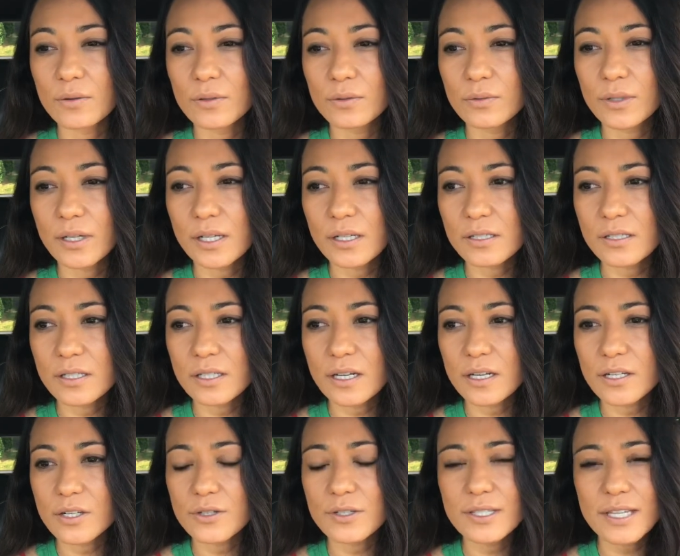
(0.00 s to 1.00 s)
what else did I
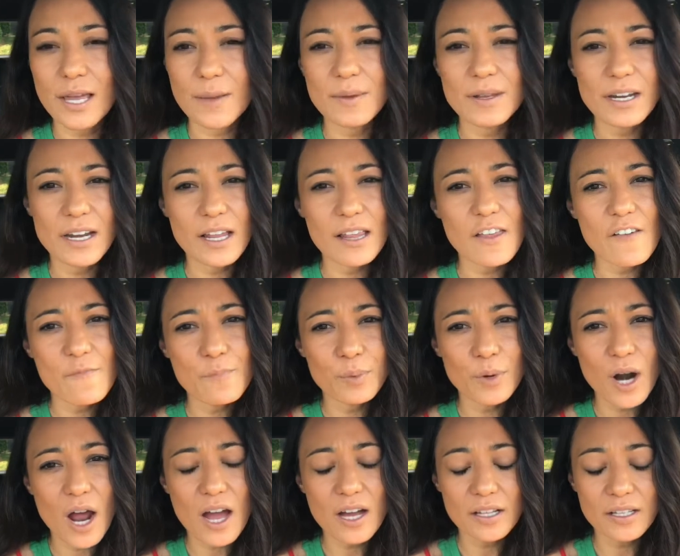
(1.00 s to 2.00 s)
do? Salmon, and I love
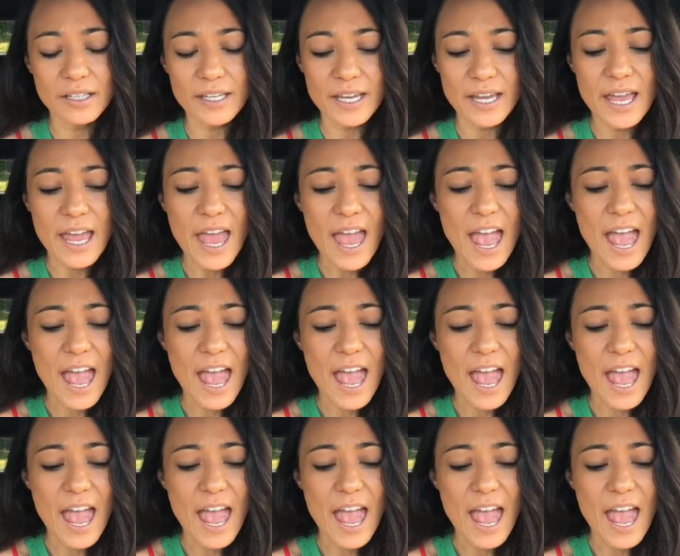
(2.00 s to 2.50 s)
broccoli.